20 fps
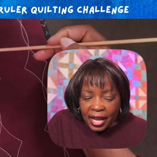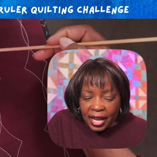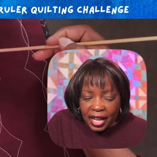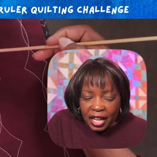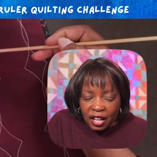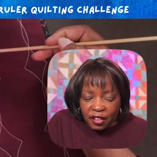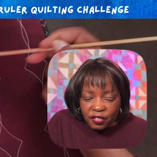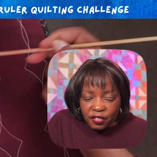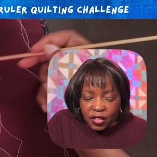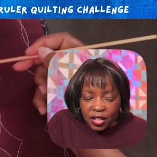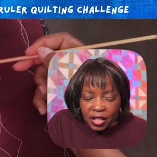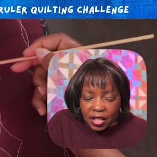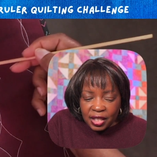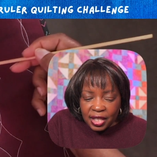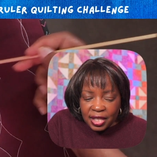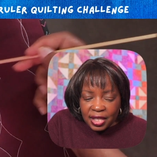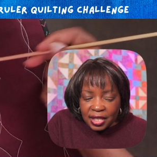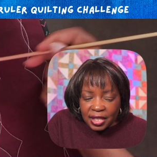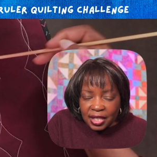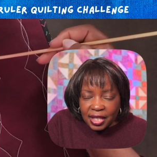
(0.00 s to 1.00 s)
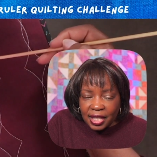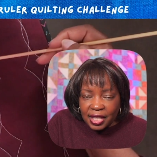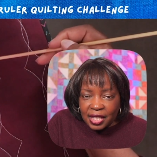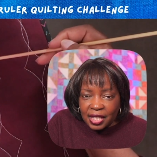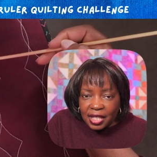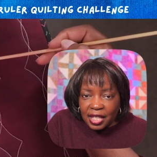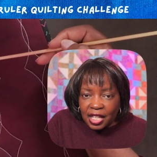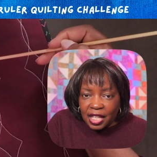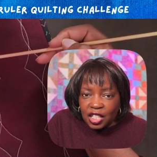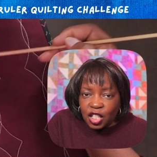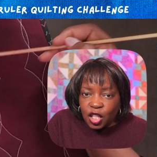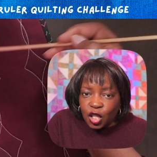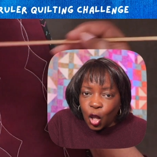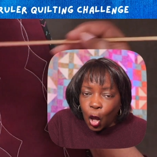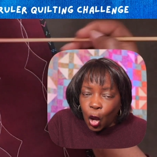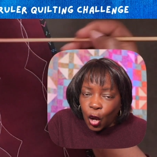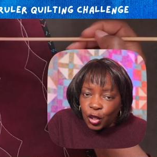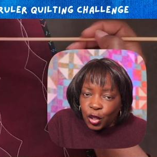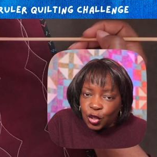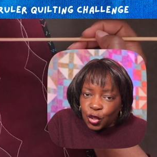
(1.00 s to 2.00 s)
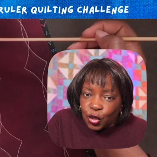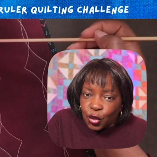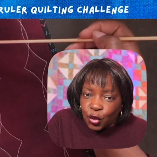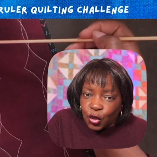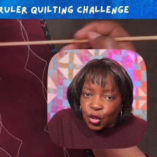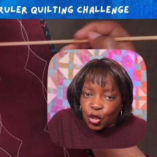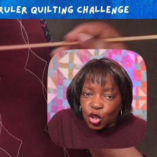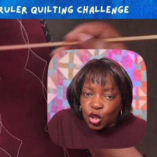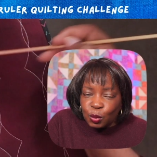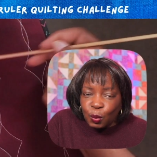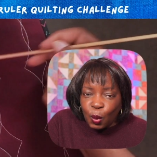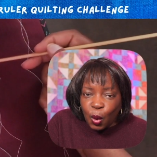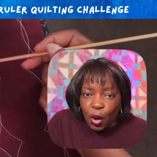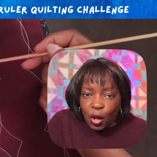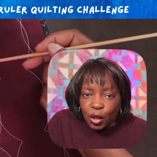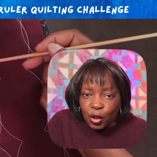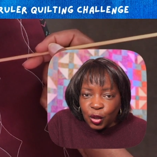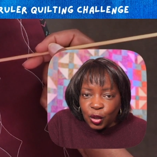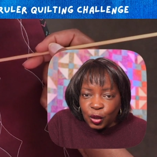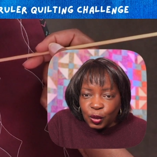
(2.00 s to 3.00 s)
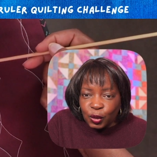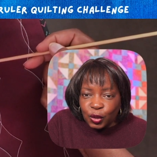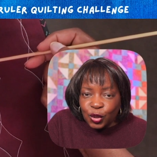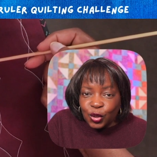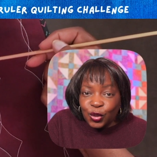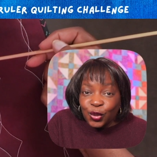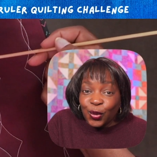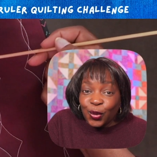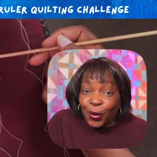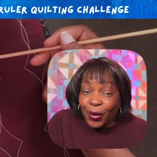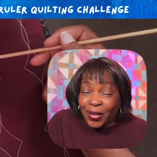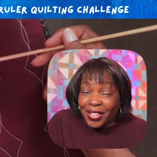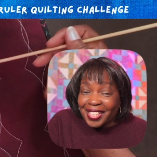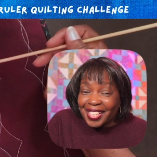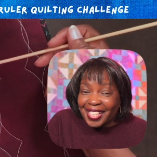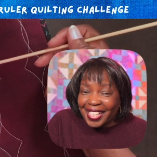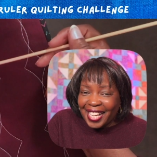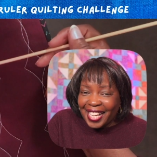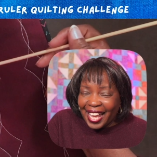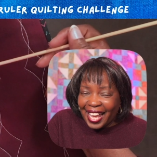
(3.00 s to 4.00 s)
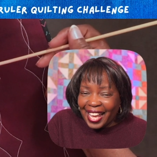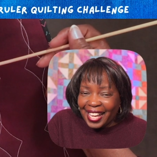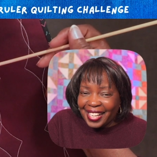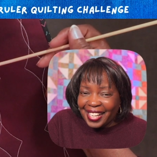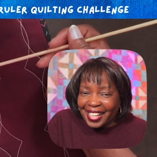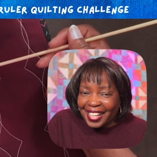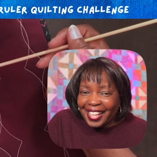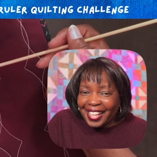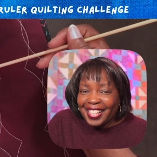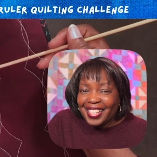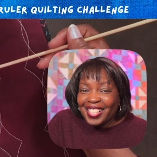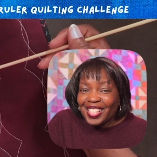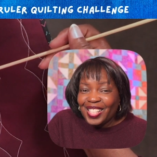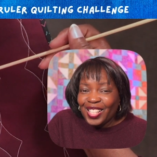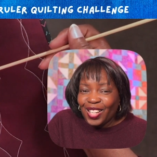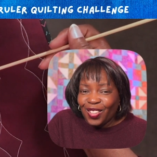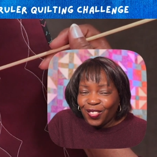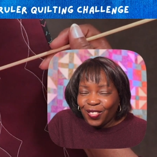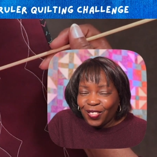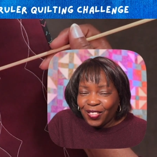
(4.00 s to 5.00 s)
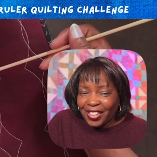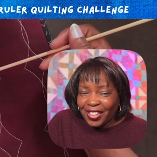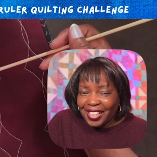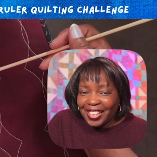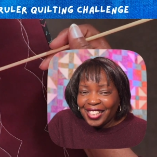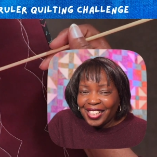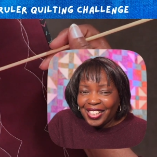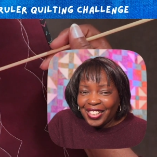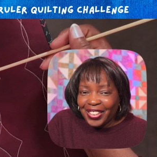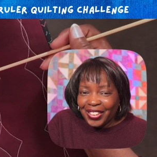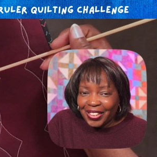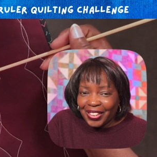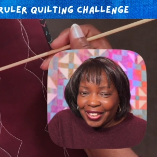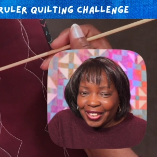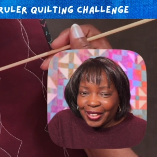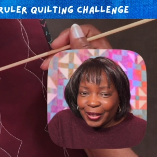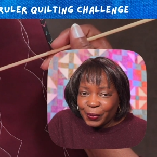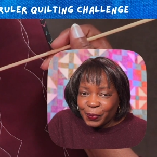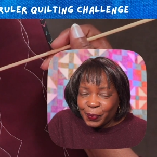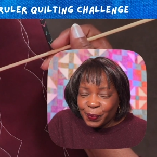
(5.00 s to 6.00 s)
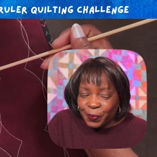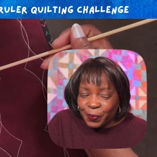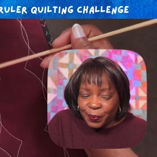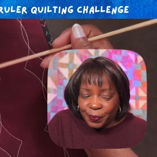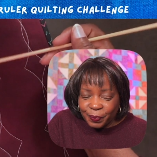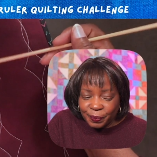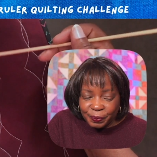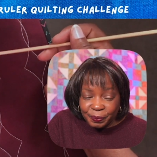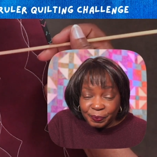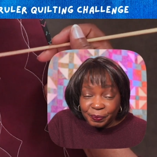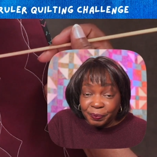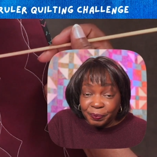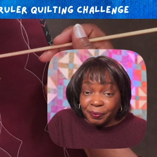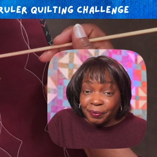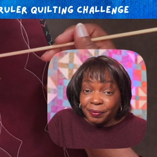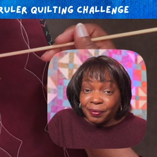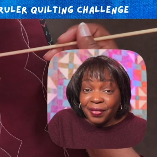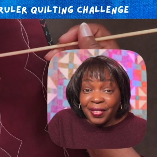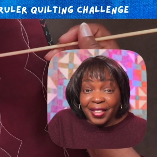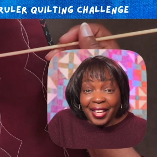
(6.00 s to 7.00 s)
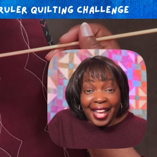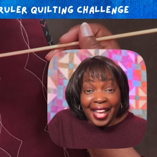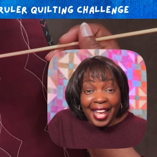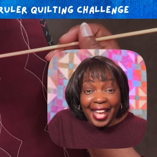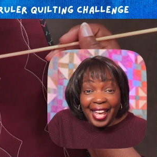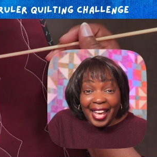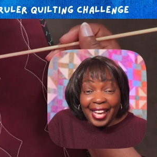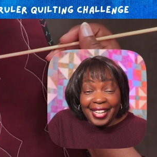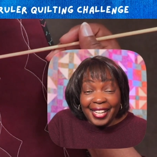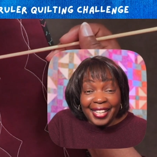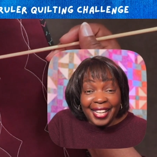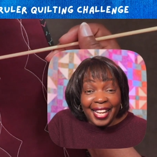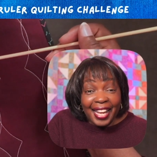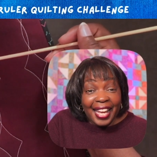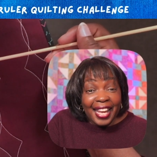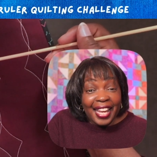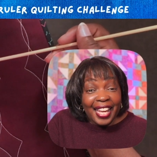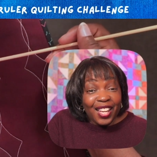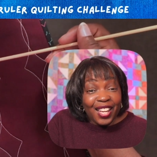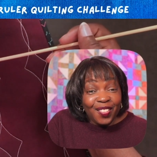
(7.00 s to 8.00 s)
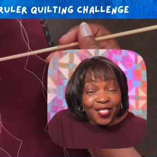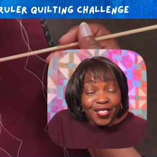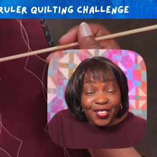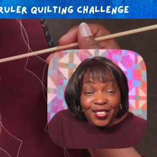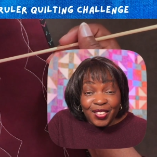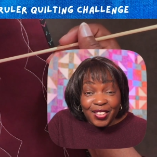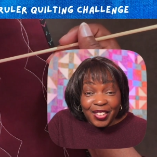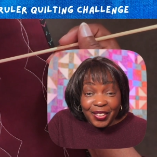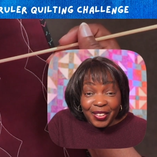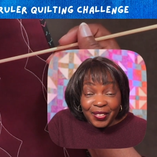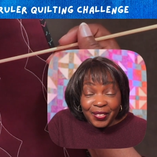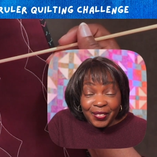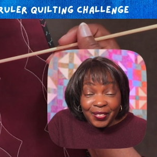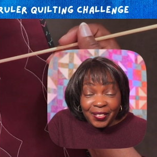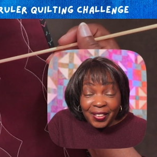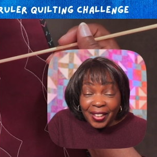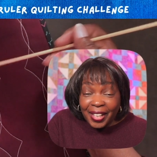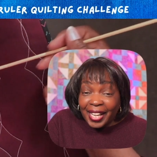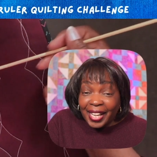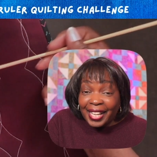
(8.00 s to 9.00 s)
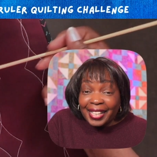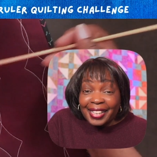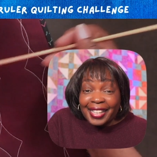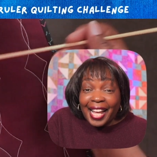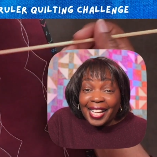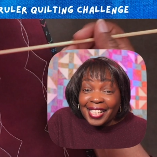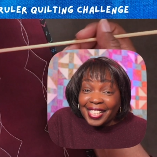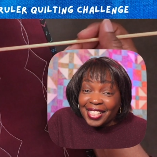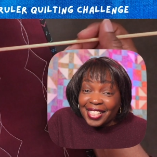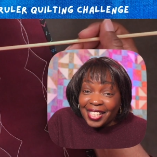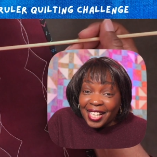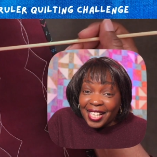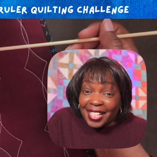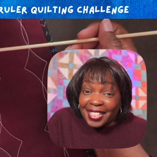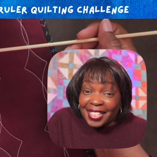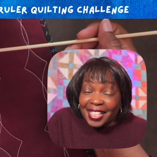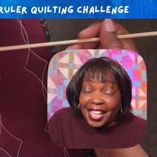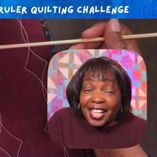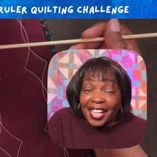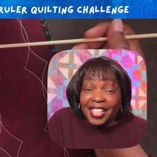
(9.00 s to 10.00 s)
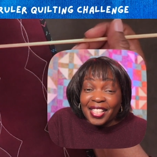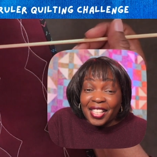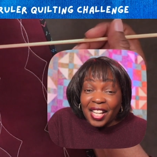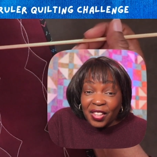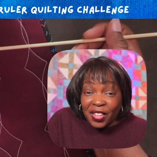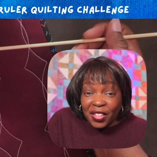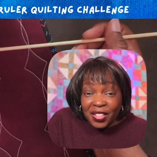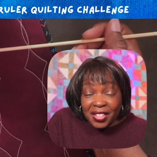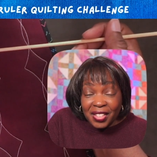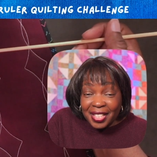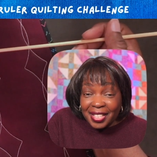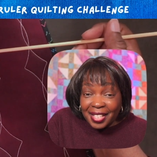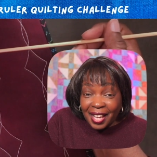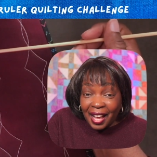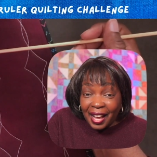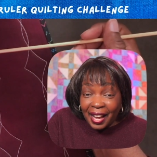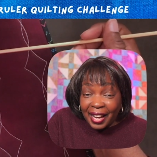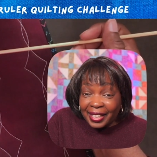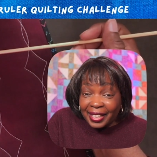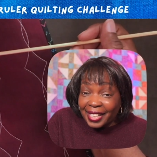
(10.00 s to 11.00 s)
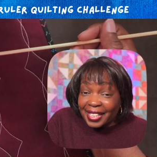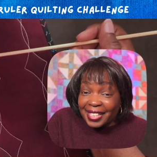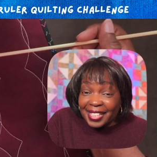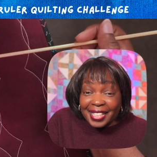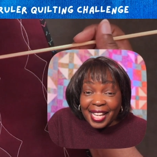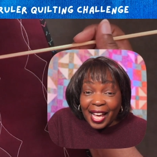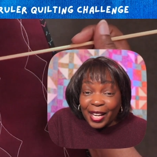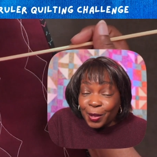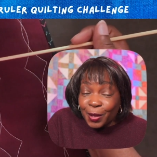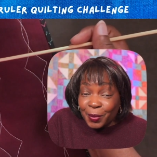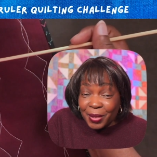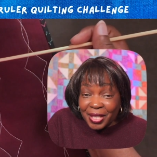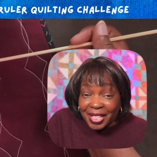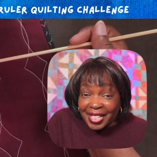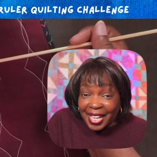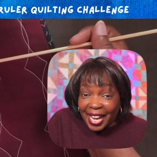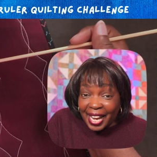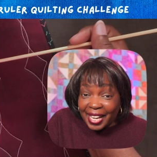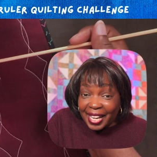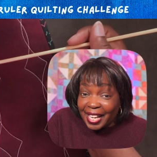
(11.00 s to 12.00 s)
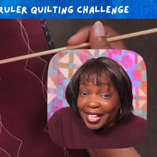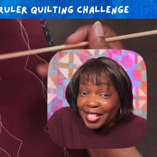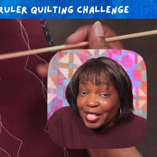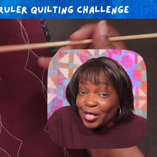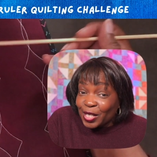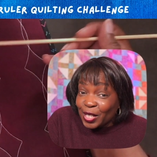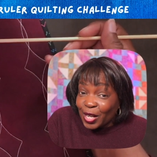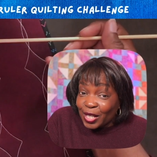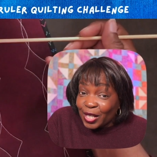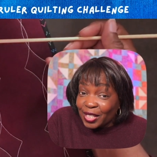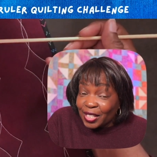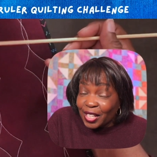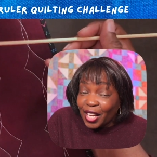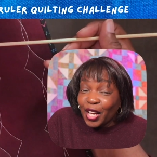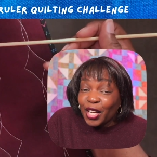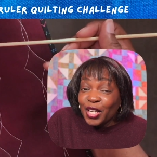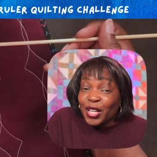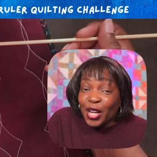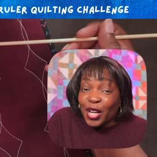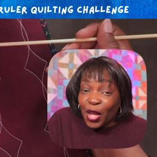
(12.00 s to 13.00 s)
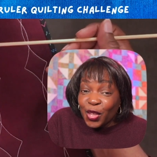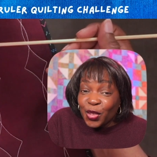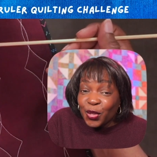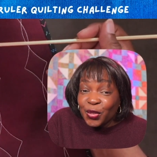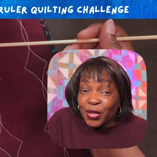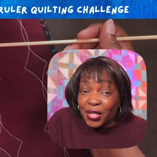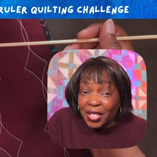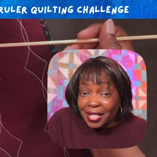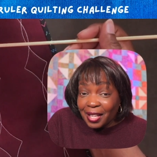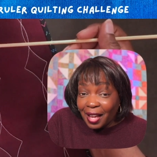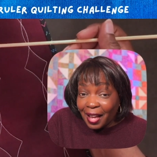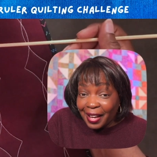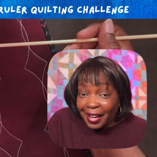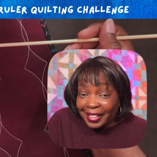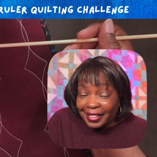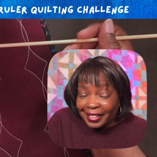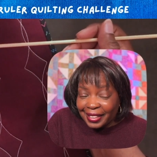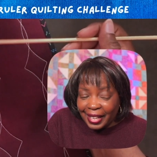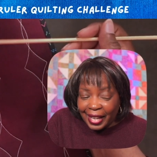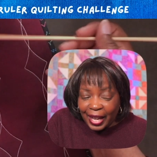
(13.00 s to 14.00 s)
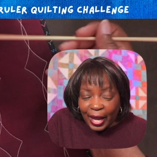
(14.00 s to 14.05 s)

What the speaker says: If the distance is larger or smaller, you're going to get a different look. And if you do, that's just another design. It's not a mistake. It's just another design.